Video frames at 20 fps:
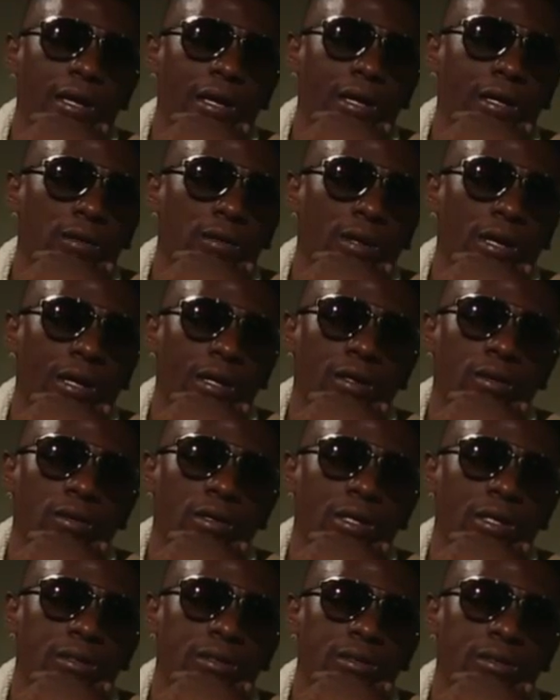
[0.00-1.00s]
I ain't
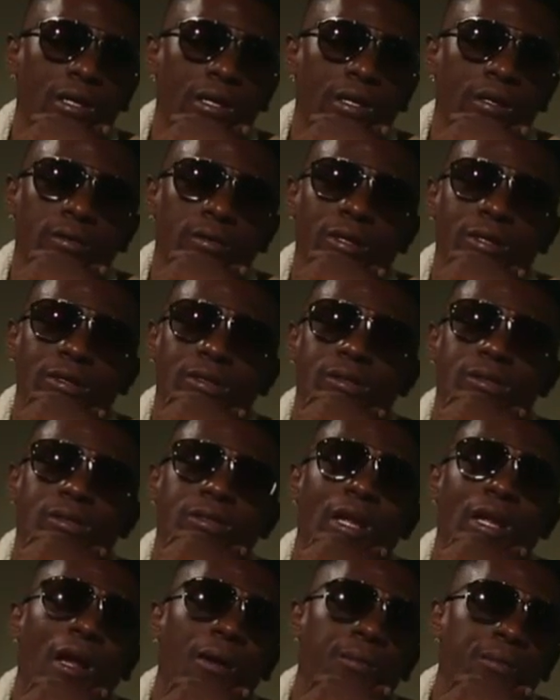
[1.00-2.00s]
gonna let this
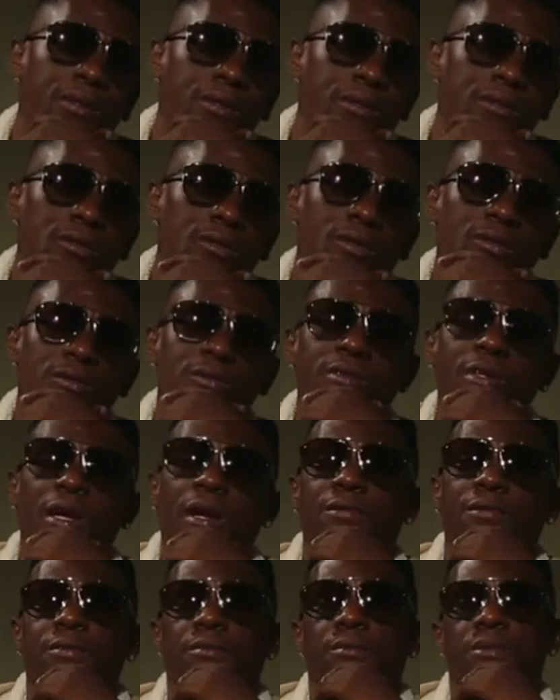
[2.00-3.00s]
stop me, you know,
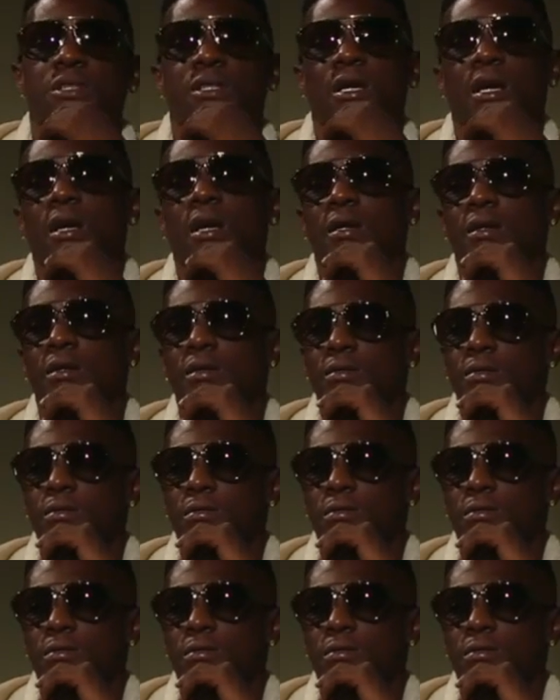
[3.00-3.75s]
not from shining.